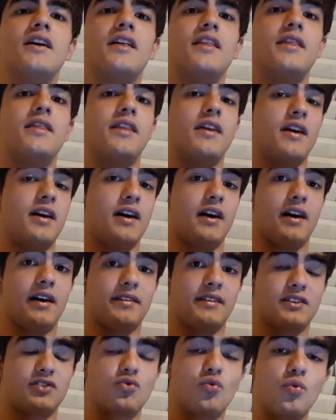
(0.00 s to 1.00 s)

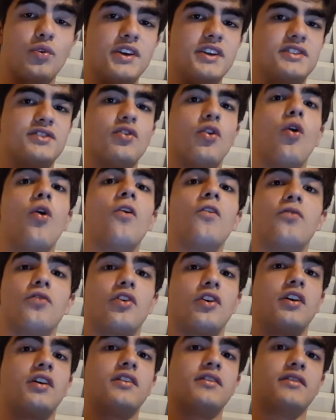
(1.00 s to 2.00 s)
the squeeze
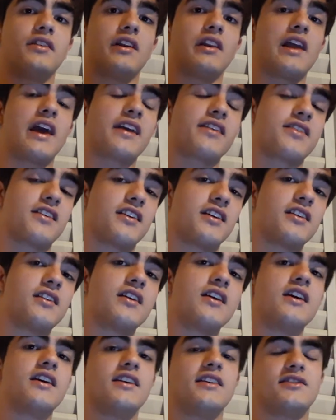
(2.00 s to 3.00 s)
over the lengthening
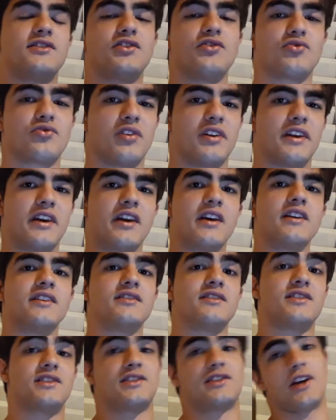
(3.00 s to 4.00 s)
is usually
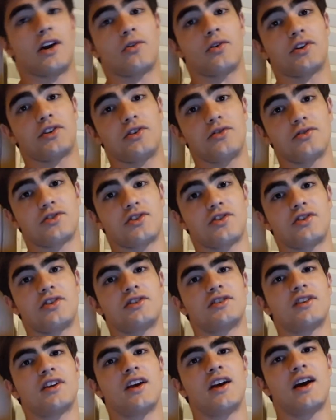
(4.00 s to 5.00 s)
steroid
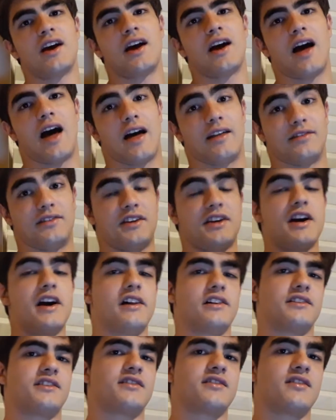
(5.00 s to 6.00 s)
users and the
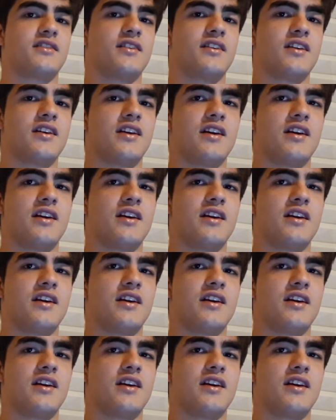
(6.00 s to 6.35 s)
Ls,